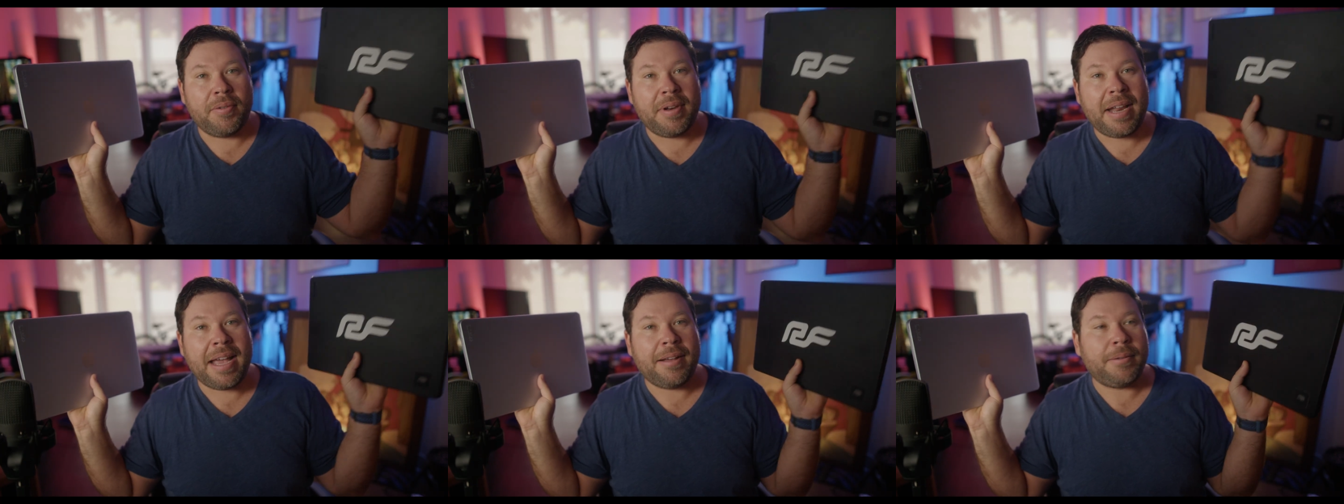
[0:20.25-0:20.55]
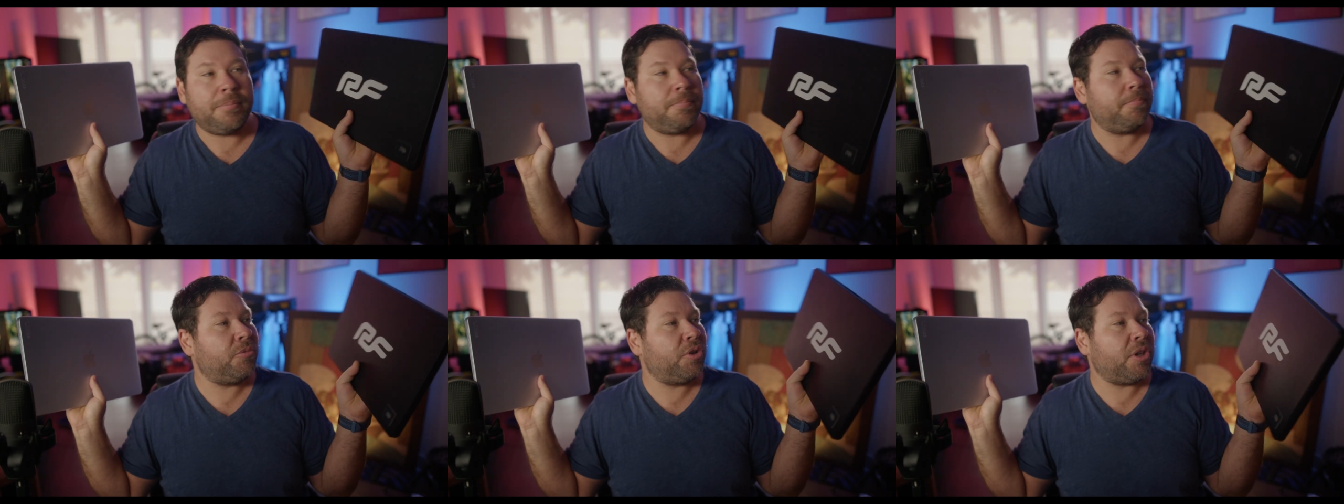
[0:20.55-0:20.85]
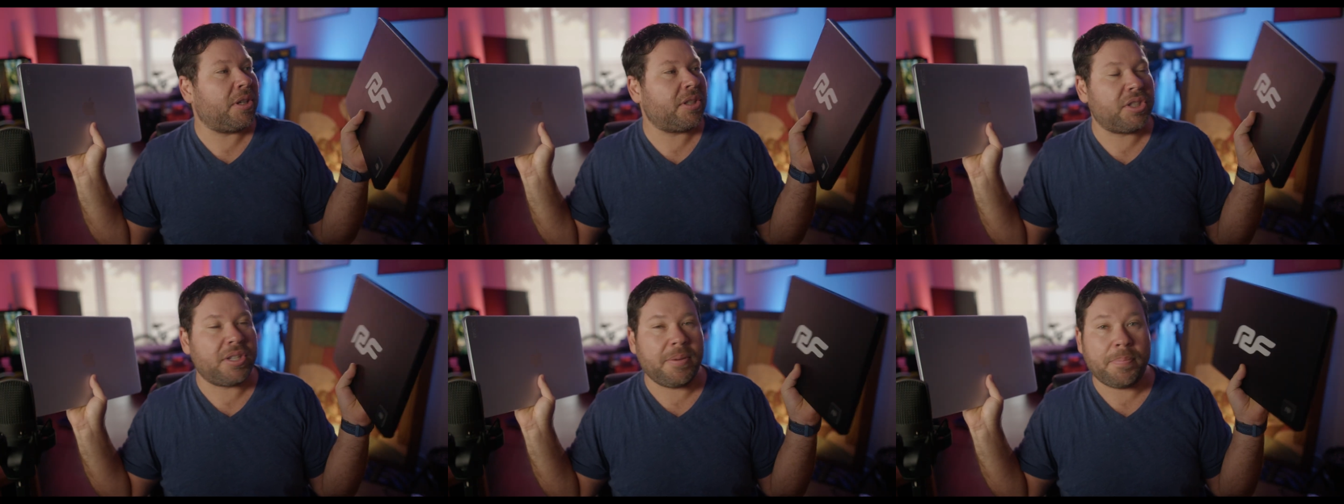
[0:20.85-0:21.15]
Now,
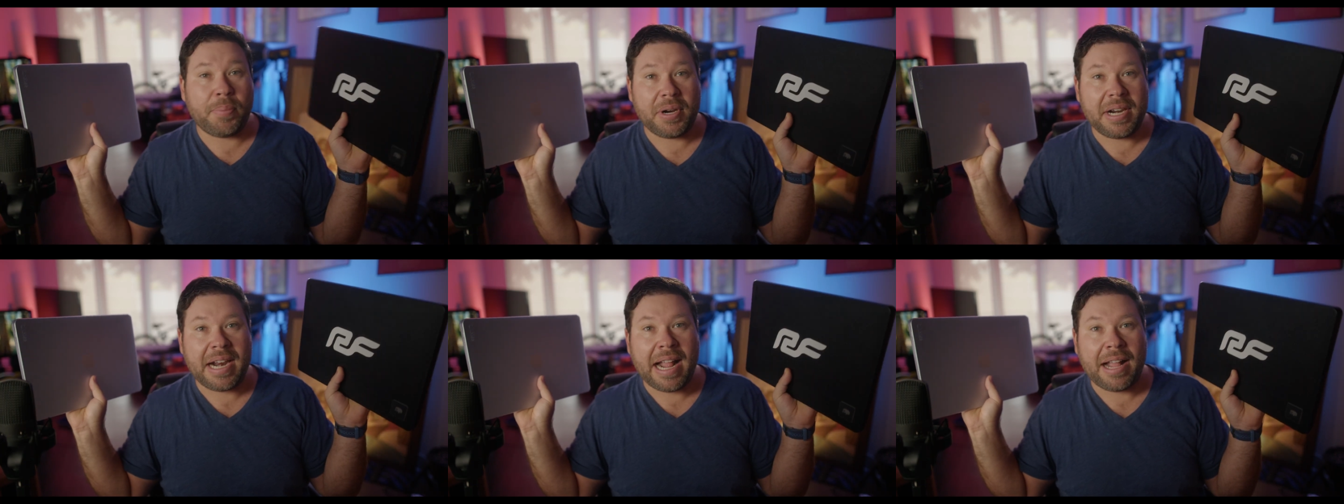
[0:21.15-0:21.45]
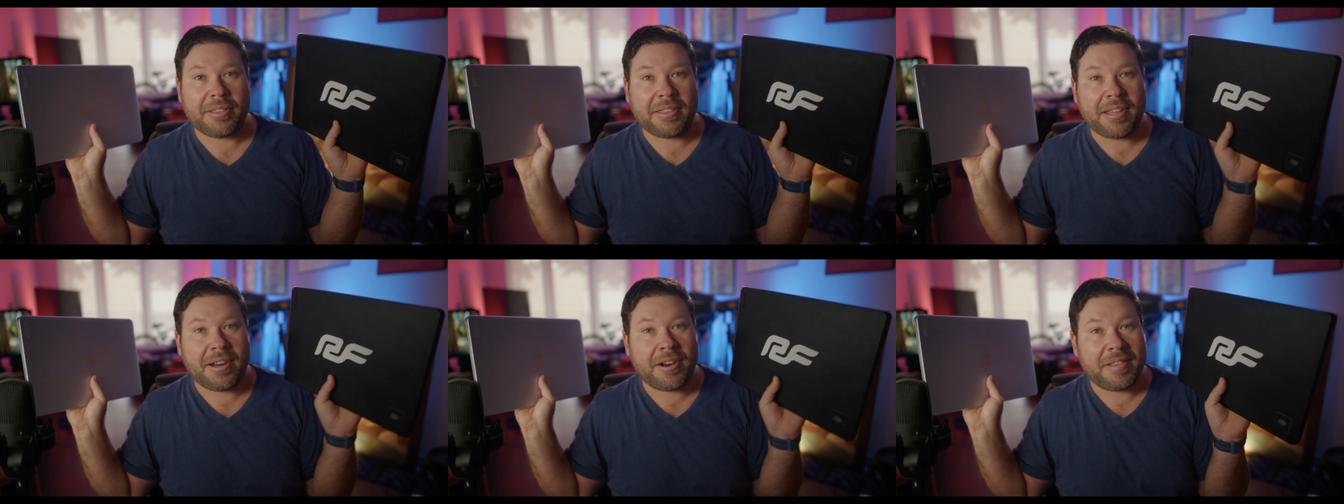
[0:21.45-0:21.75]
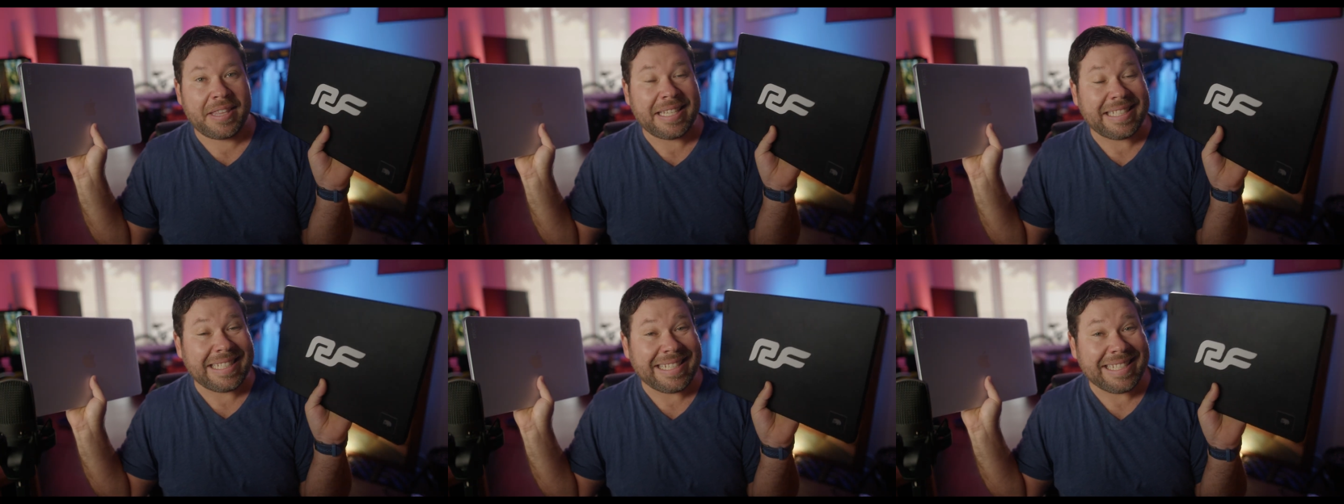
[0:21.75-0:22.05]
just to put it out there,
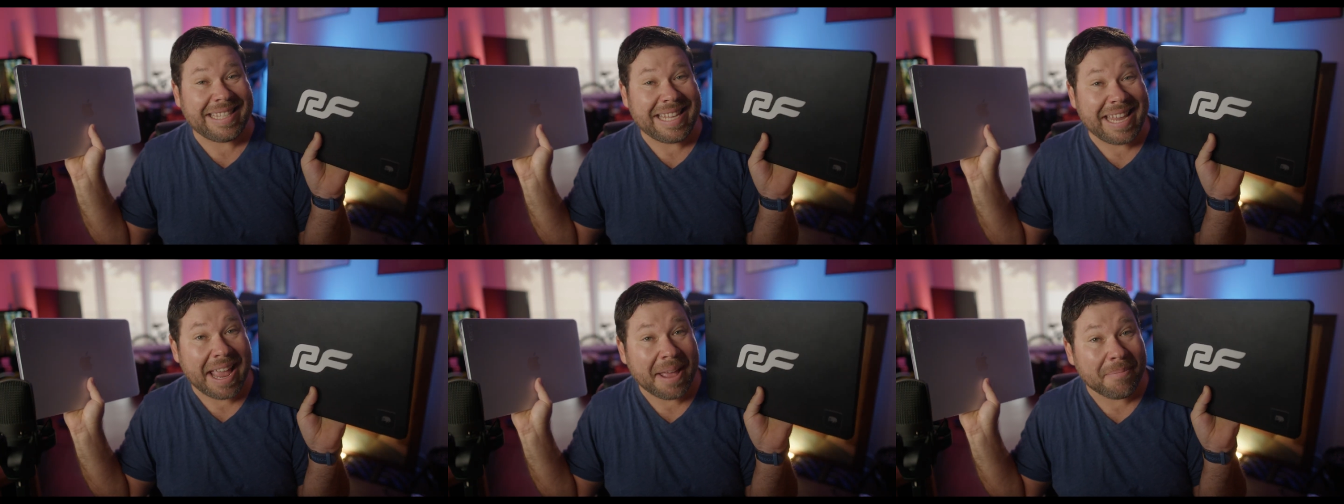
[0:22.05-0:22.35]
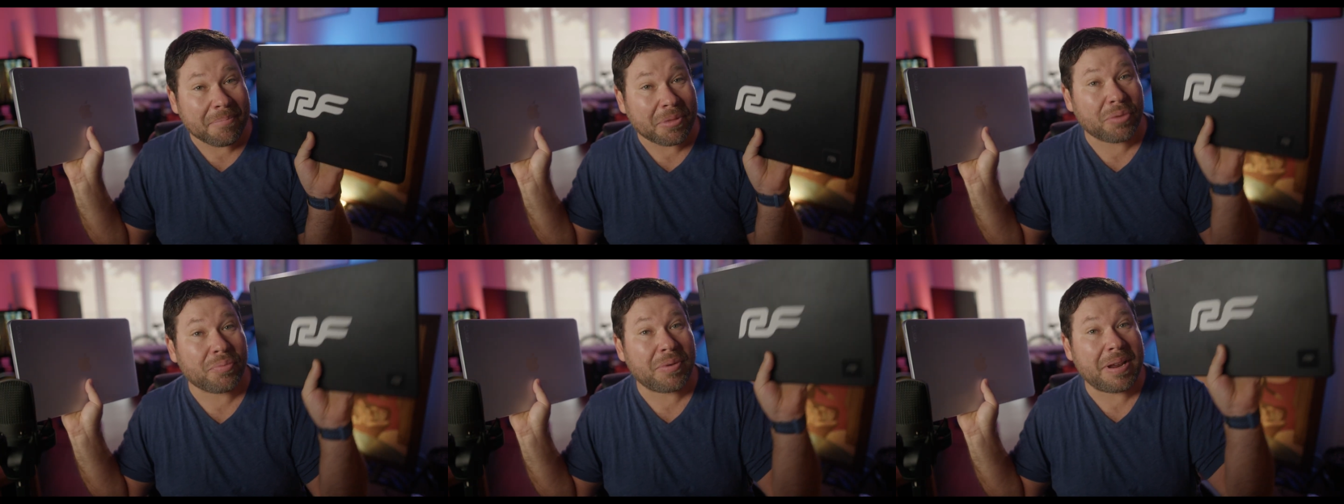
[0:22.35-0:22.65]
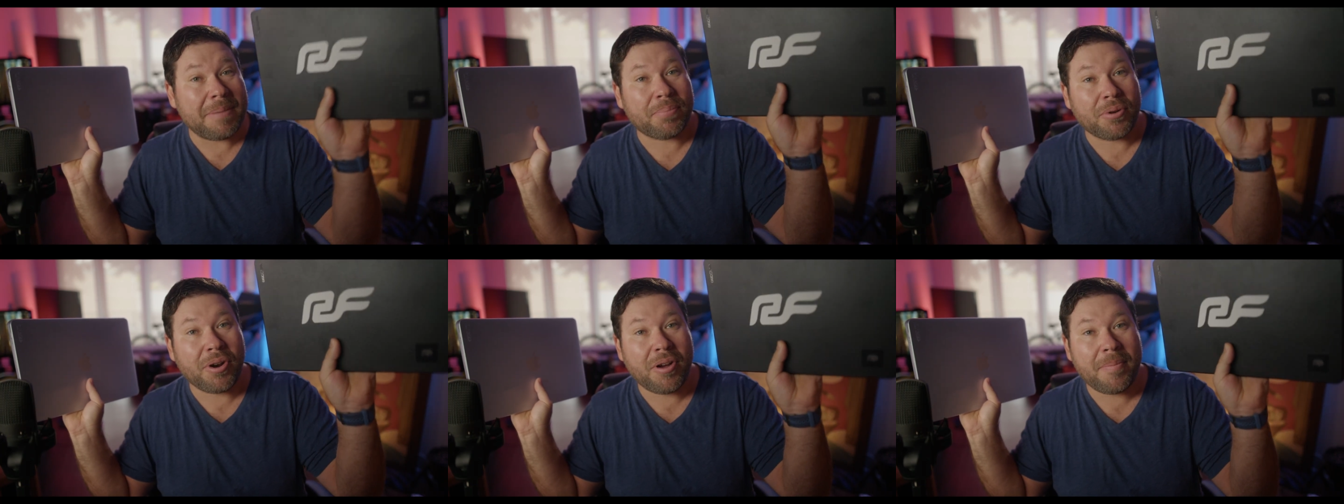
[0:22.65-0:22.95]
this is the
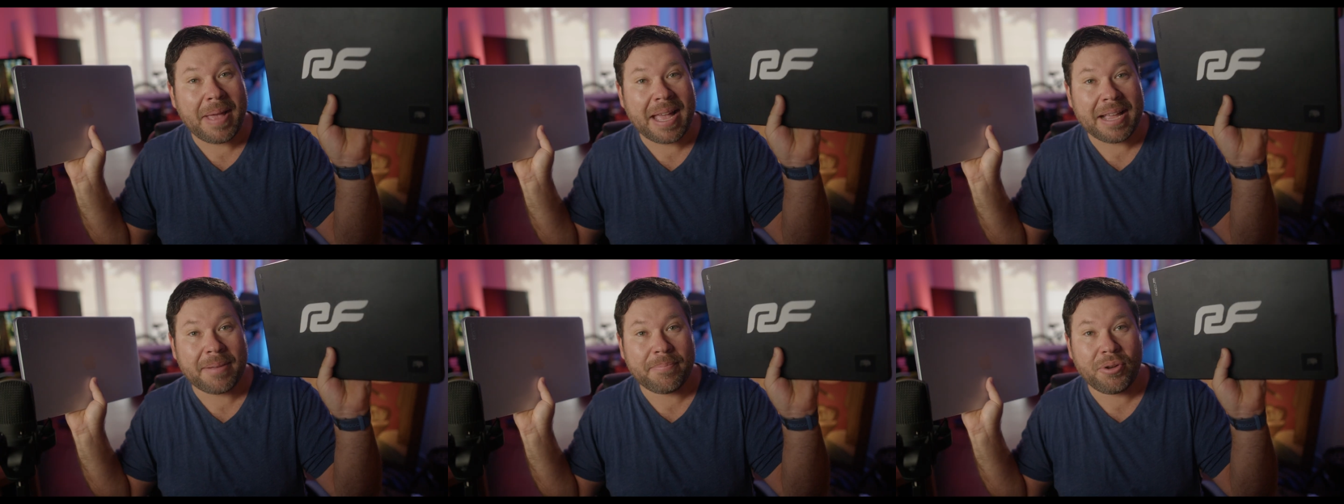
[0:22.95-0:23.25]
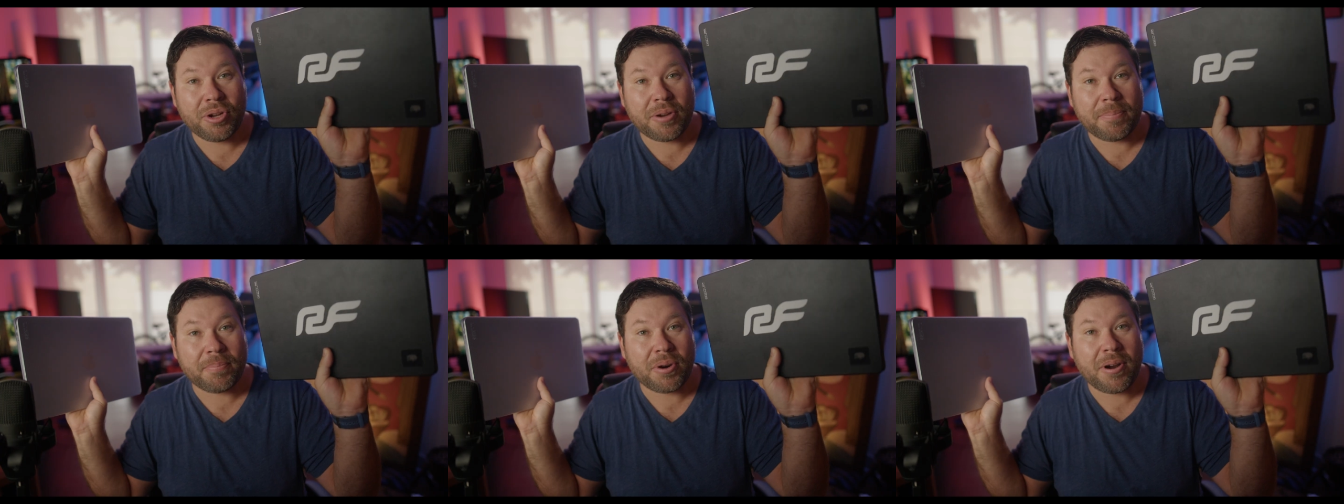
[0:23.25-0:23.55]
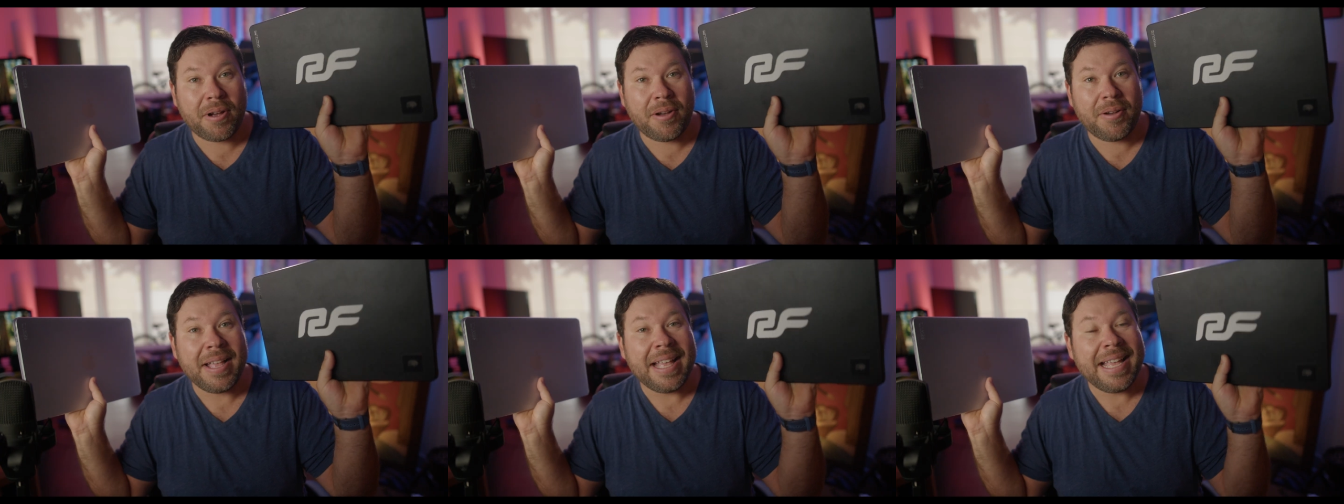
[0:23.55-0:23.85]
M3 Pro MacBook
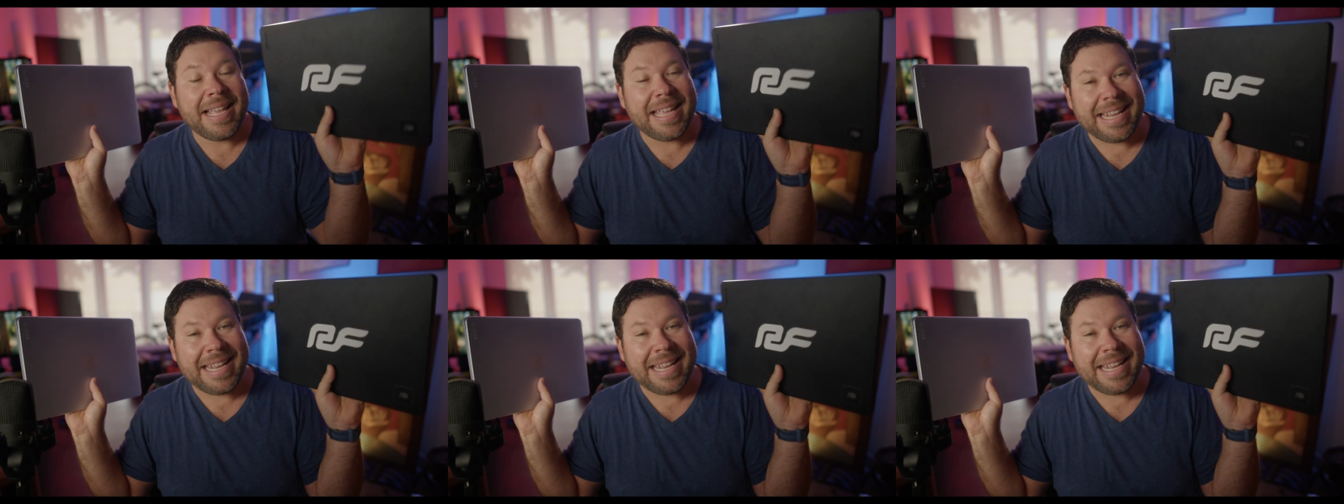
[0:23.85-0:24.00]
Pro.